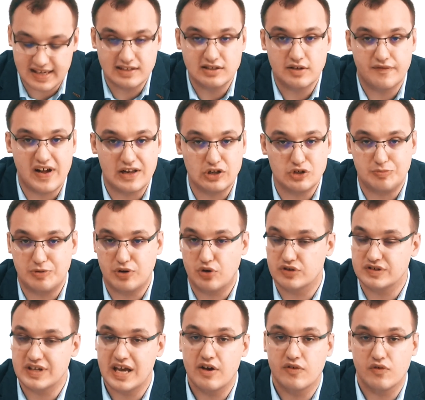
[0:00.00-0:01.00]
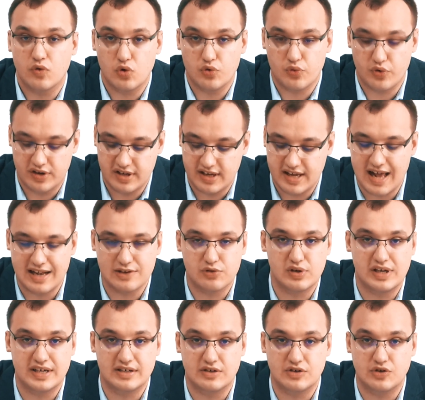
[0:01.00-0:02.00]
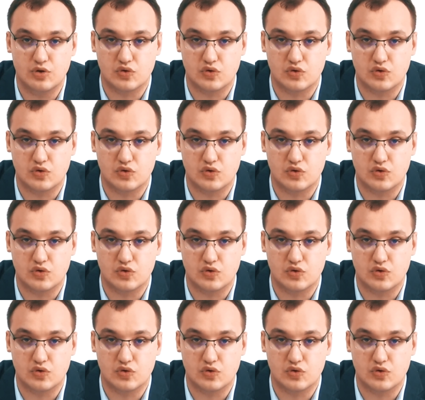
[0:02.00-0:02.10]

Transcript: tell the values because I have already calculated